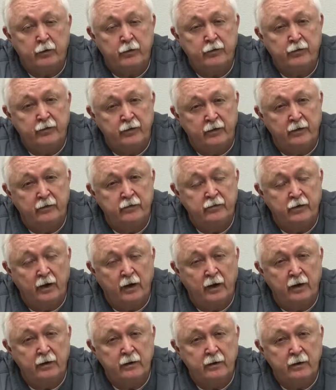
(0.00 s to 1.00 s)
a C
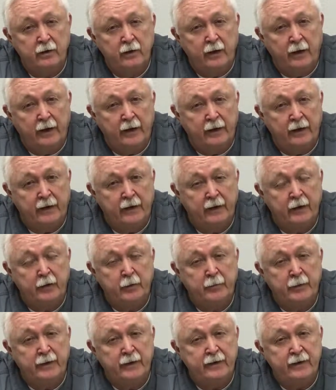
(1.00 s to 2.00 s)
shade, and a little
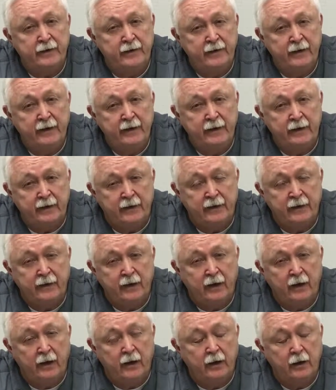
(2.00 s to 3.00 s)
bit
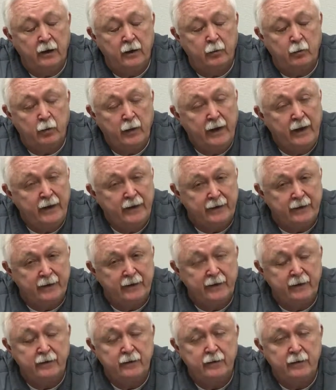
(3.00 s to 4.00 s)
of red in
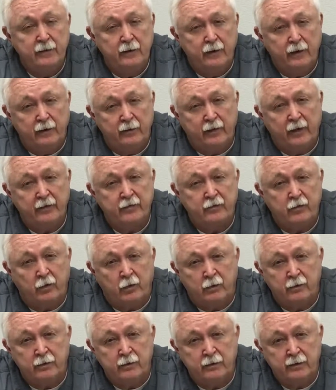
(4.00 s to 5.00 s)
it, and that's
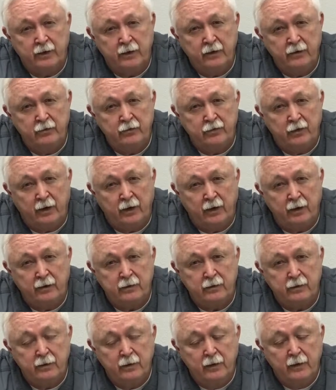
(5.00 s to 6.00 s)
called a D shade.
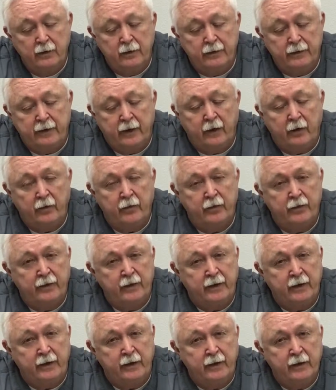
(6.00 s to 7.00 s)
Now
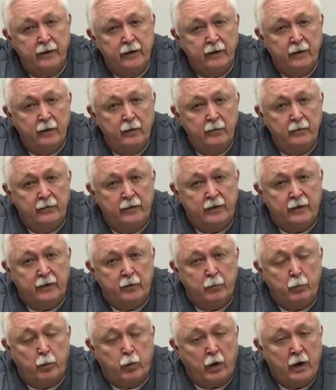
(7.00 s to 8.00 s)
the
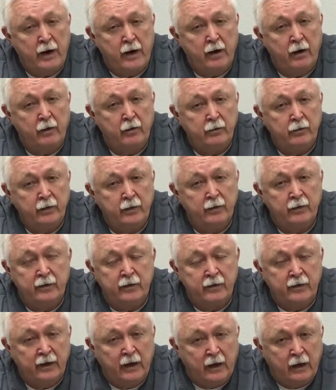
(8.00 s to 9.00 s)
brown and
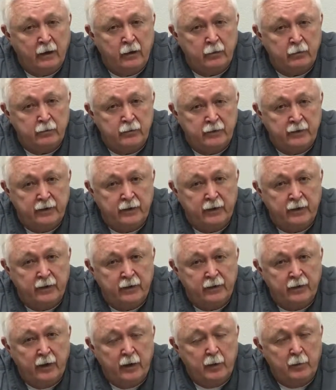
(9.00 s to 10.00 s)
the yellow teeth
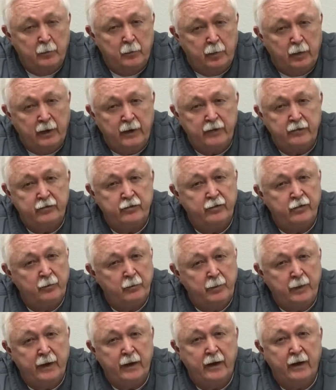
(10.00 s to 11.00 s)
bleach the
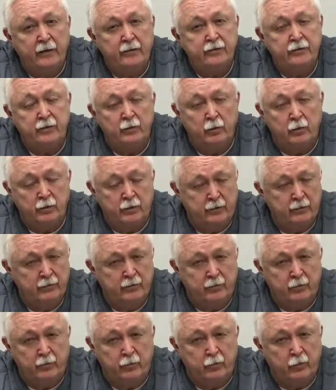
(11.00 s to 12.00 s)
best and will give
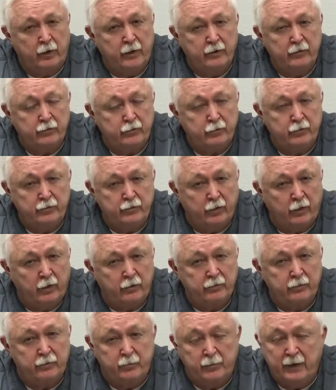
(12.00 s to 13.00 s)
the greatest
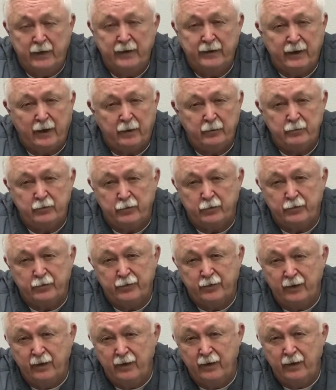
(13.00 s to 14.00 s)
results, and many times you'll
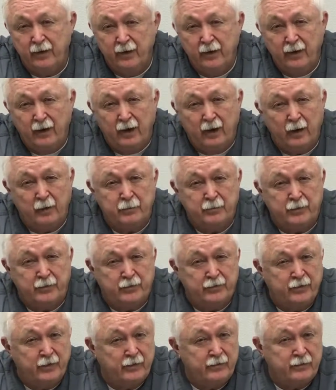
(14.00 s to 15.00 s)
see up to
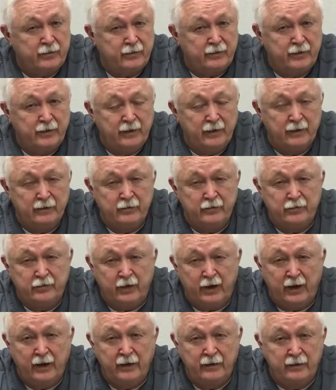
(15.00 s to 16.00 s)
6 to 10
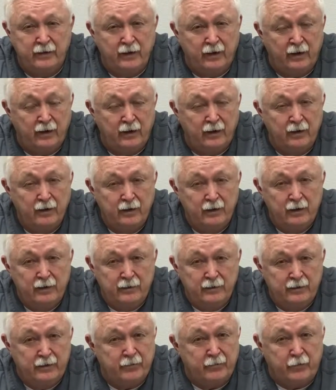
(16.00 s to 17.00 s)
shade
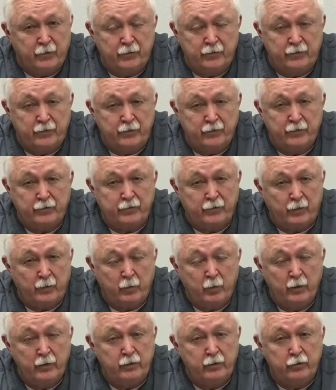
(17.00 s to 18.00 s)
differences from
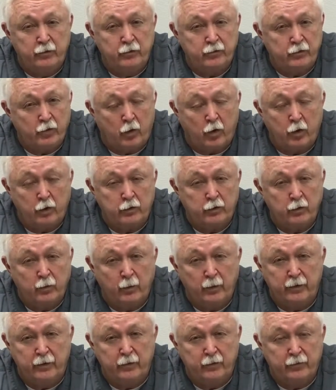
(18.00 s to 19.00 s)
when you start to
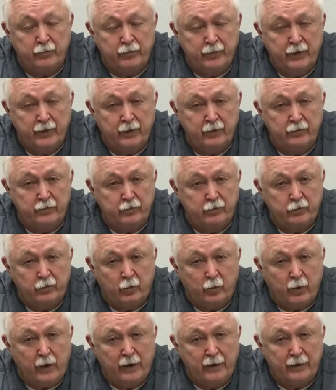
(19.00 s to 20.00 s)
when you finish in your
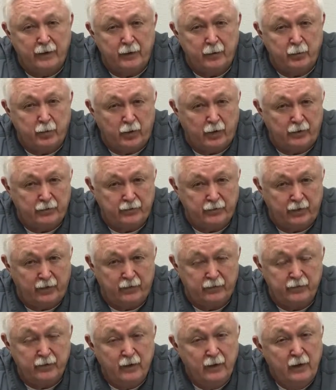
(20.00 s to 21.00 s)
whitening
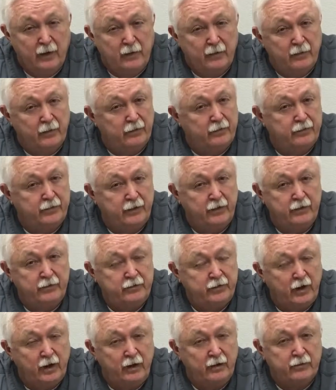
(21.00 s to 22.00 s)
process. The C
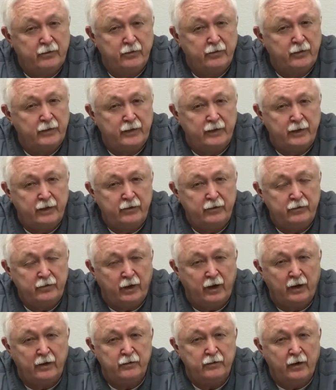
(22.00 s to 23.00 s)
shades and the D
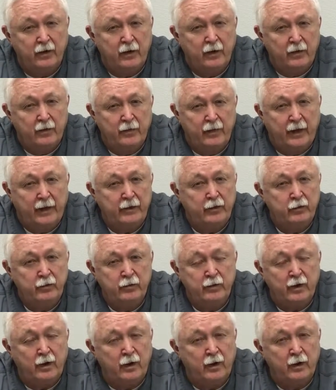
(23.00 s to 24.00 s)
shades, they do
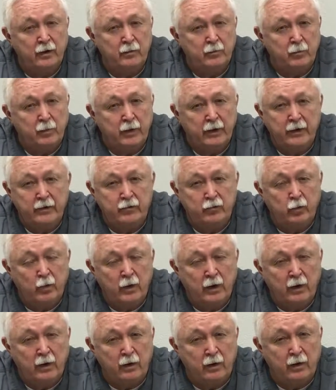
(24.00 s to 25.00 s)
not bleach
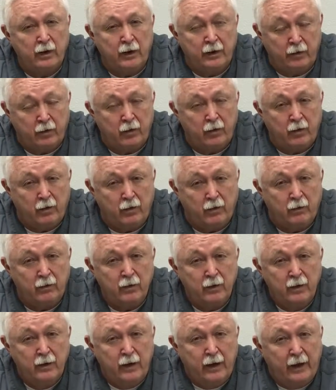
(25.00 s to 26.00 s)
well at all,
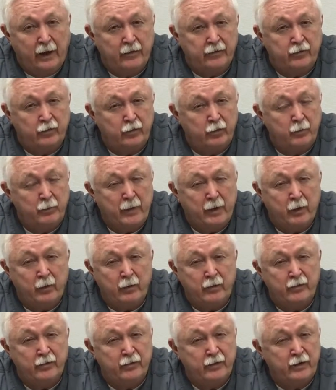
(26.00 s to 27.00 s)
and so you may
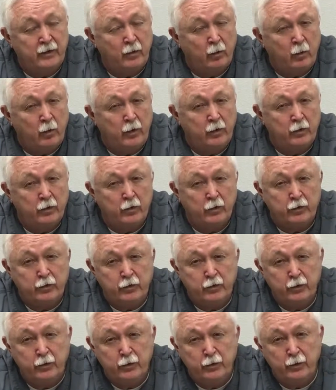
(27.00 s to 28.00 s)
only see a 1 or
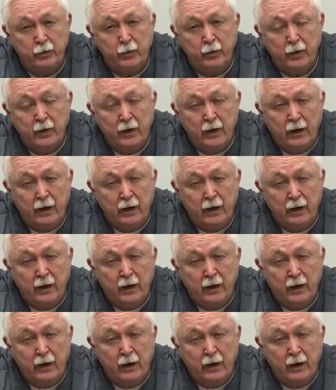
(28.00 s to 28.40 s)
2